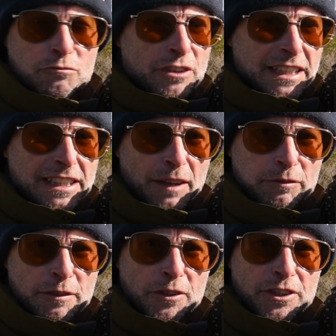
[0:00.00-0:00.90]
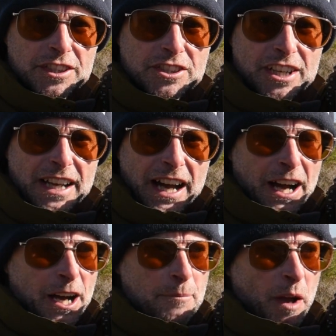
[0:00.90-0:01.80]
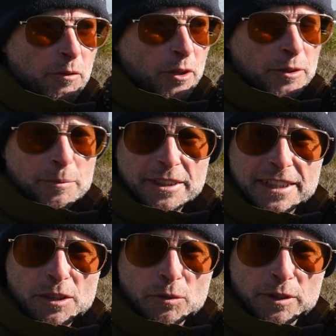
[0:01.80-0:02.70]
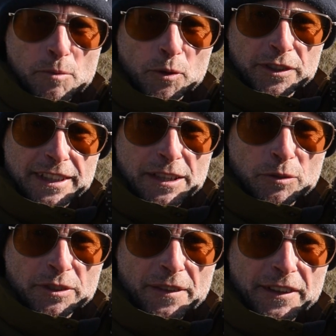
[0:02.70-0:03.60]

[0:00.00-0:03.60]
Really lovely footage. I've got some more stills of the